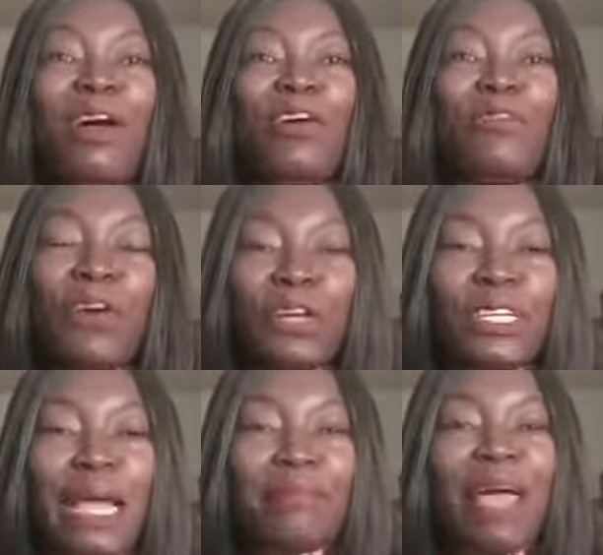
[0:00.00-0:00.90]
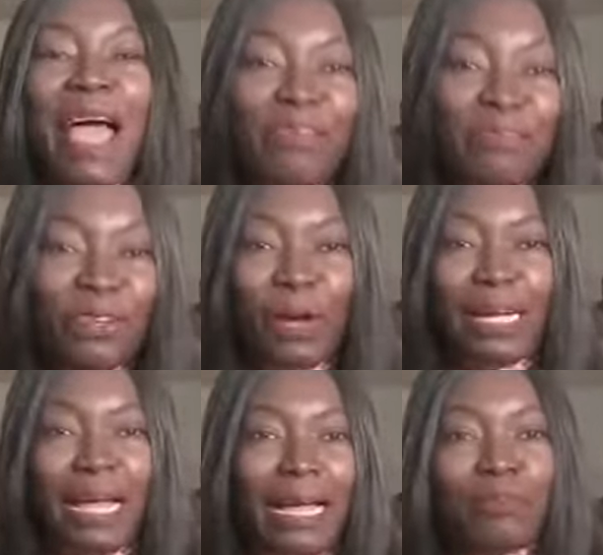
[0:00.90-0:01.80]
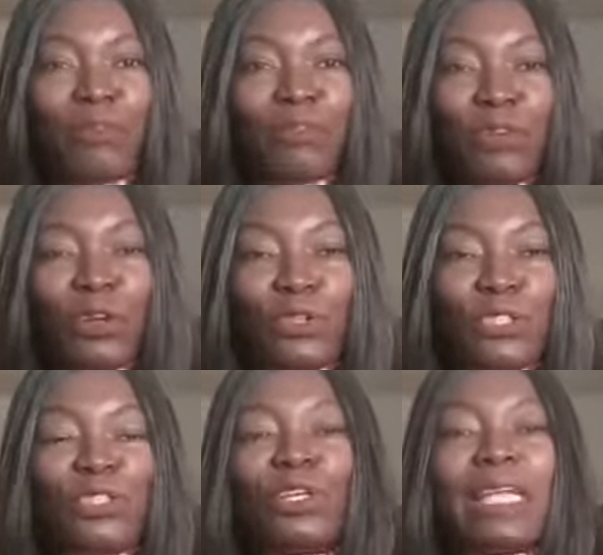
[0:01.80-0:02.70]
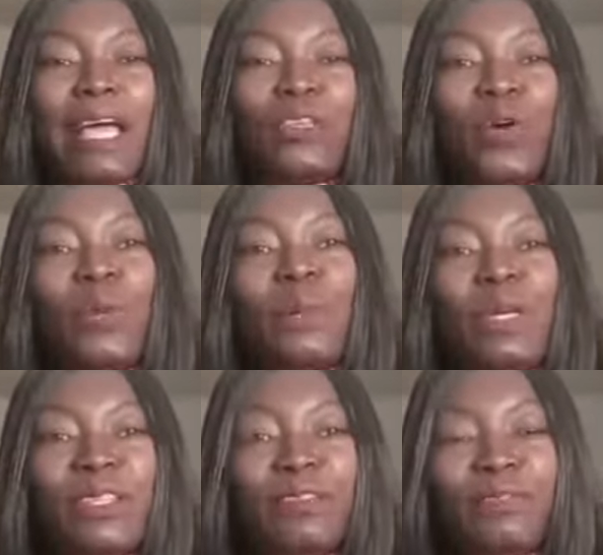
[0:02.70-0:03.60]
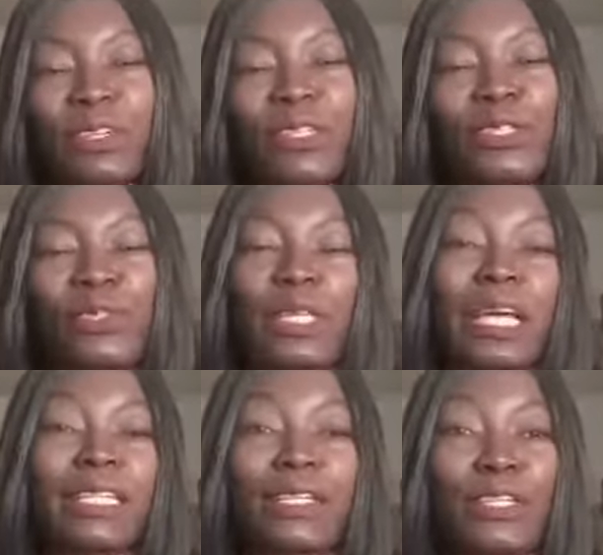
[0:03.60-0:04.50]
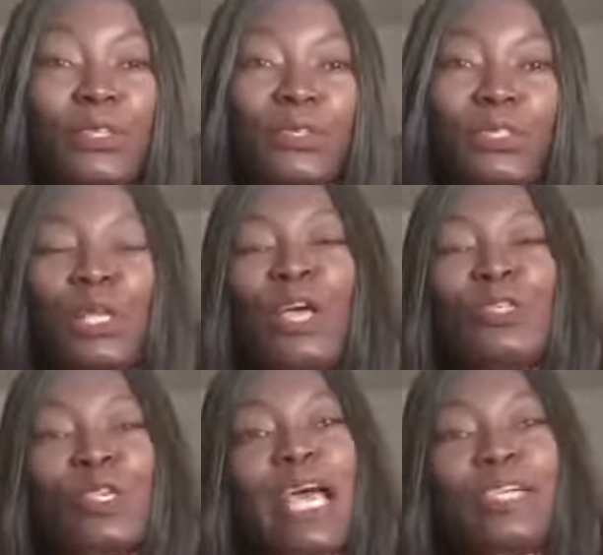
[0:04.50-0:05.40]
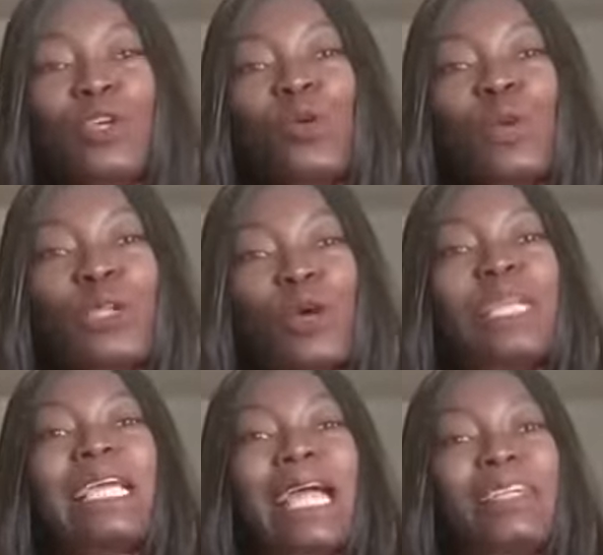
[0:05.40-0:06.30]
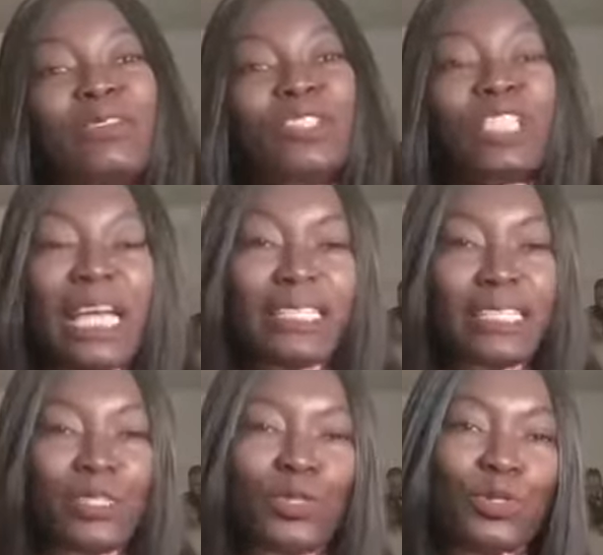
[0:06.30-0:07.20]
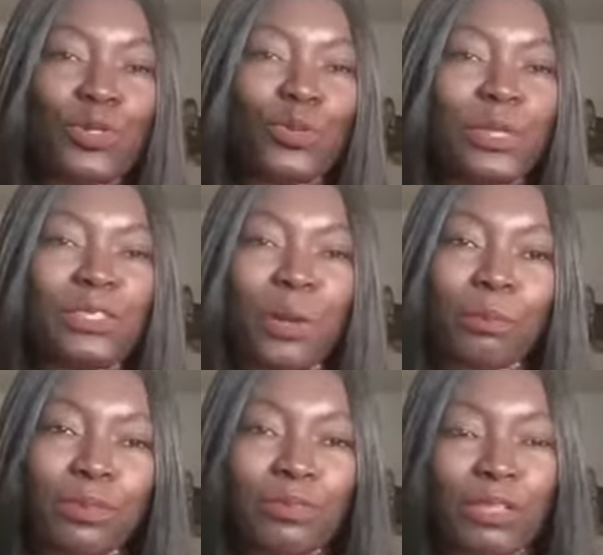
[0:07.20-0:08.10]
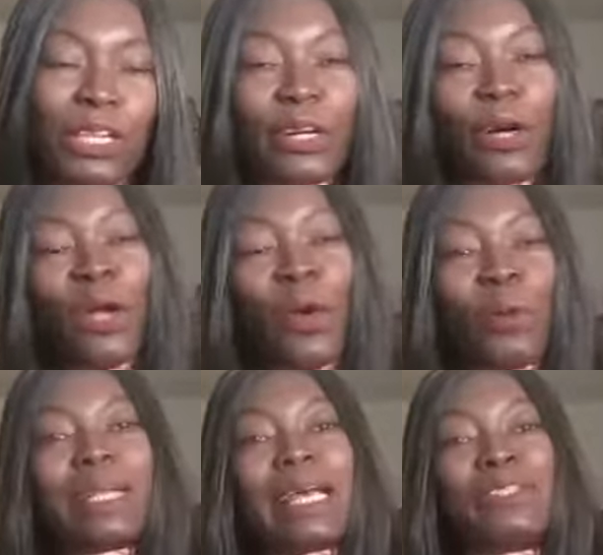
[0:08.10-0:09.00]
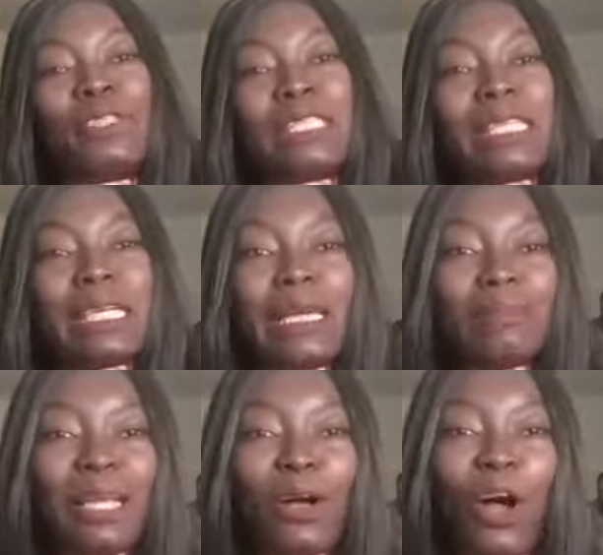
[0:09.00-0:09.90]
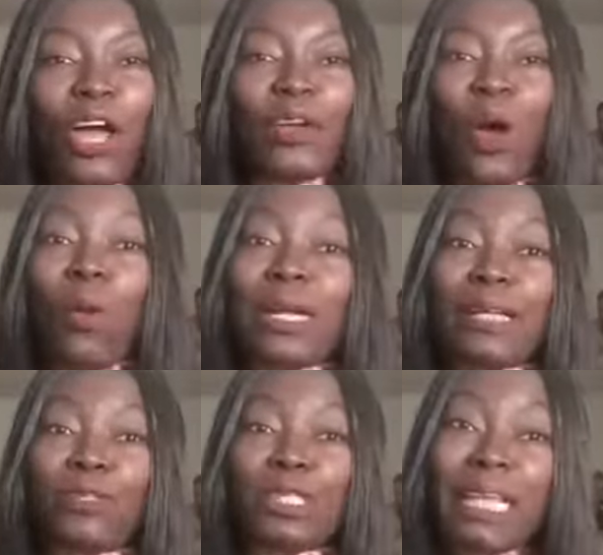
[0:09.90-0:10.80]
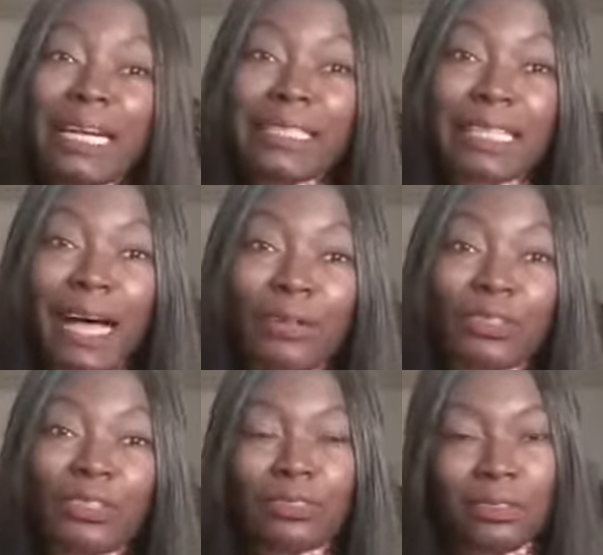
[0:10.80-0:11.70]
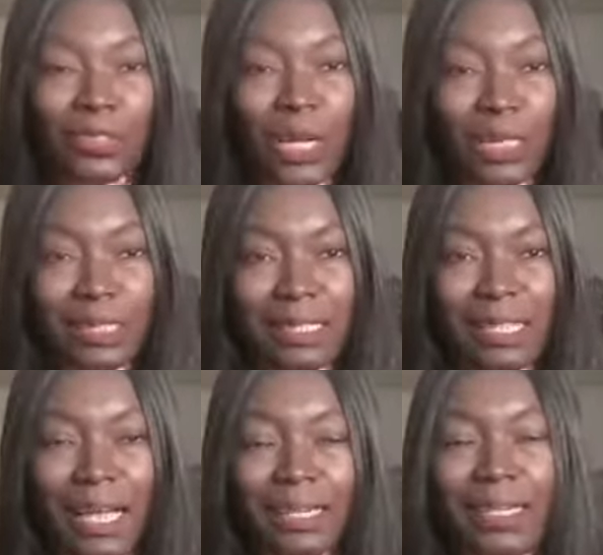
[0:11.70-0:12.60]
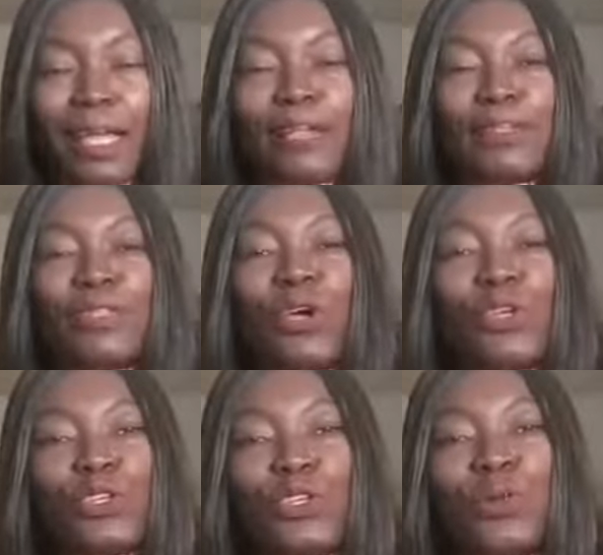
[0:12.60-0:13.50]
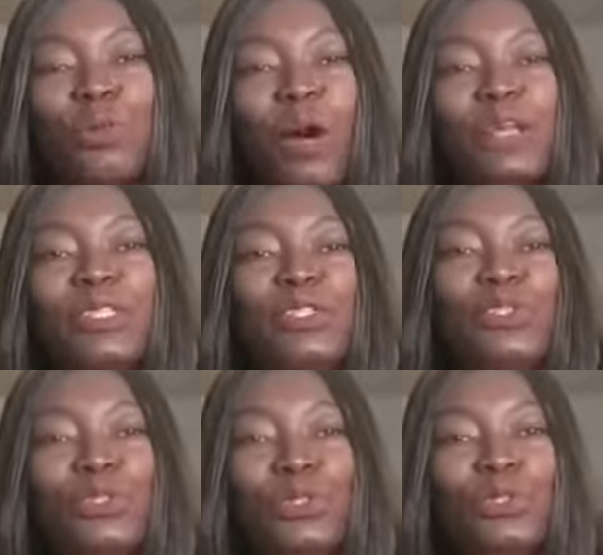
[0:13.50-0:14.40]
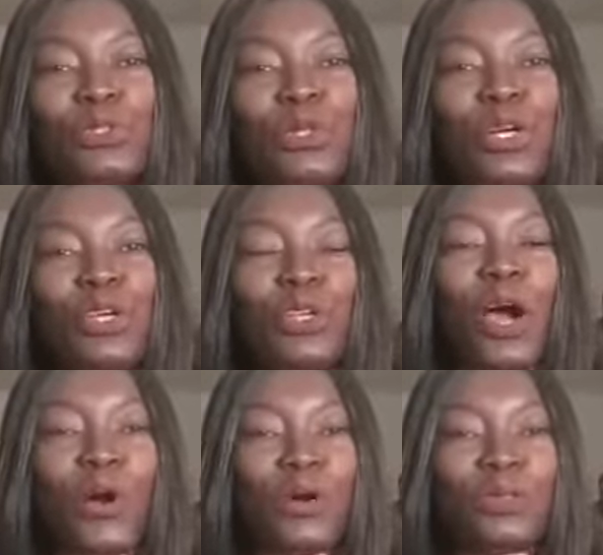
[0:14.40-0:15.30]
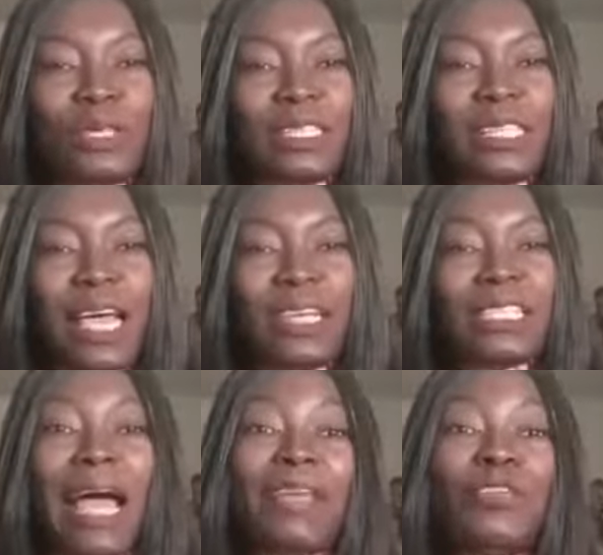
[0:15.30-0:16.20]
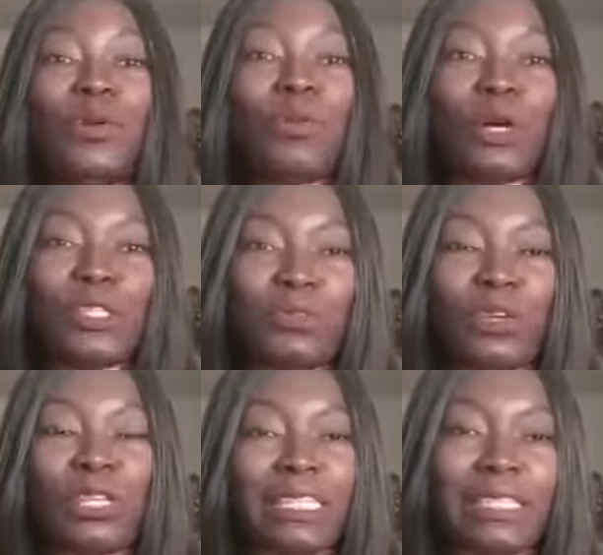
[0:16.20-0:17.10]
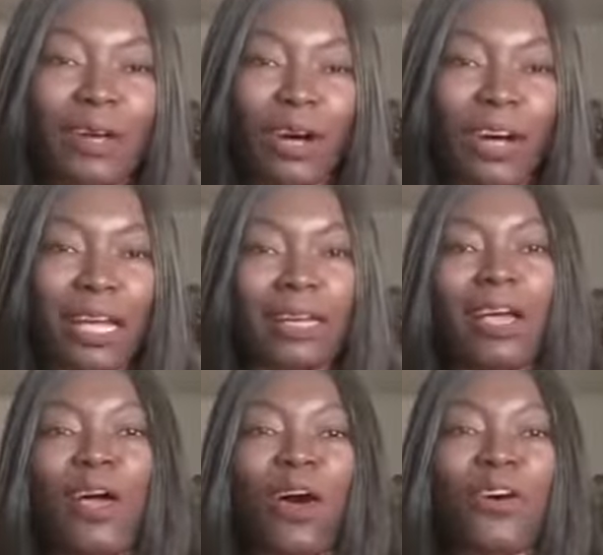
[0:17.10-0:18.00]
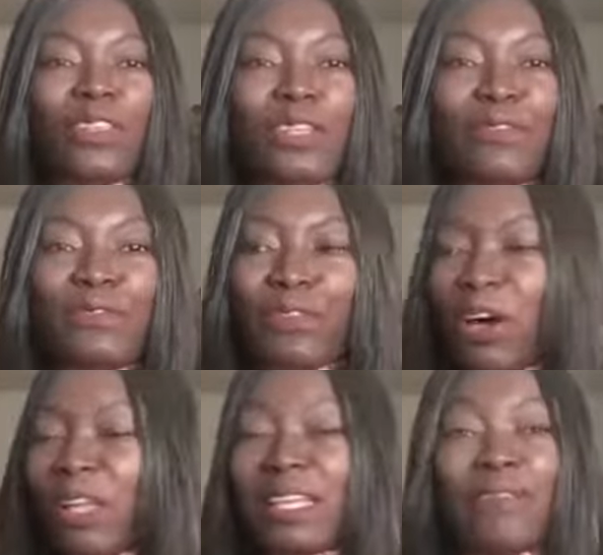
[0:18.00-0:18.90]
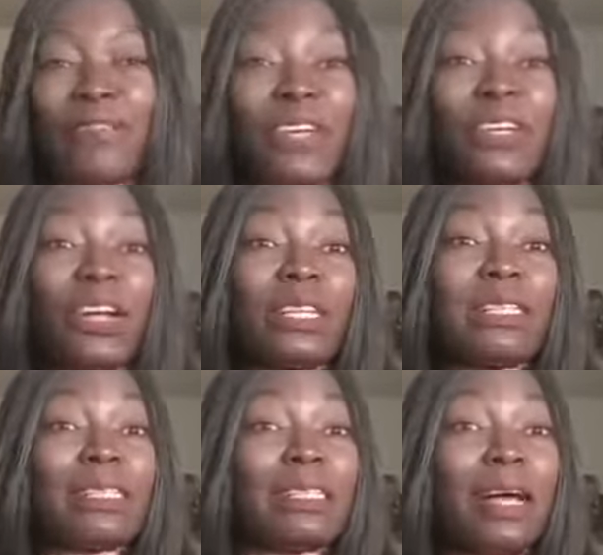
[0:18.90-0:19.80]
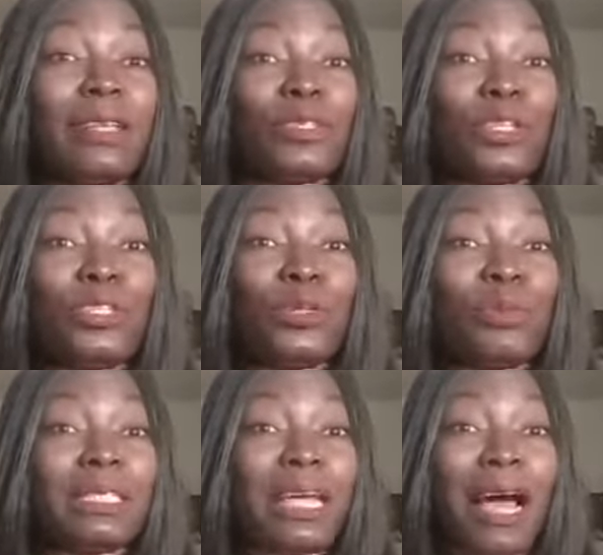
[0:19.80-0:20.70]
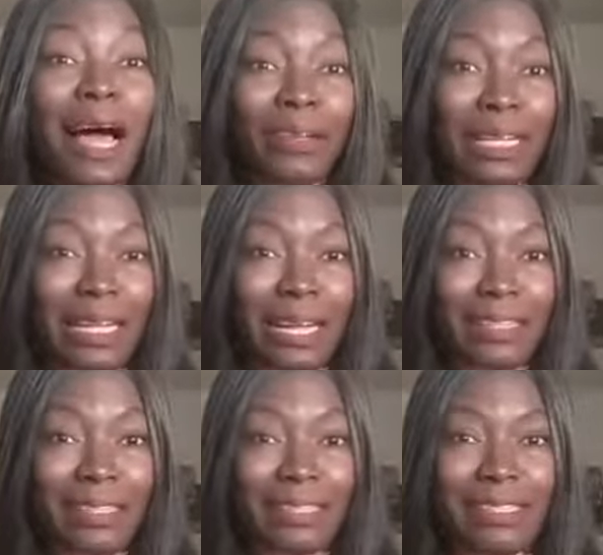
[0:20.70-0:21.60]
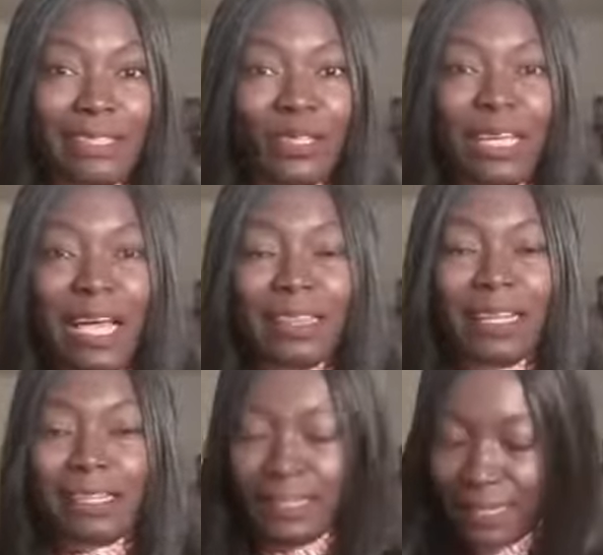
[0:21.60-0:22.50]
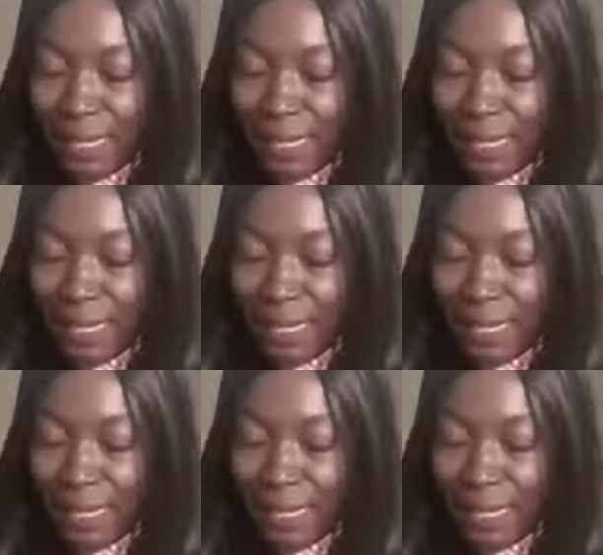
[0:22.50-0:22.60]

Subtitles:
Follow them everywhere that can be followed so that you will be the first to hear the news, so that you will know the kind of changes to do with your portfolio, whether to still keep the coin or whether to sell it out. Do you understand? So you must do your own research and you must follow this coin on their various social media outlets. Did you hear that?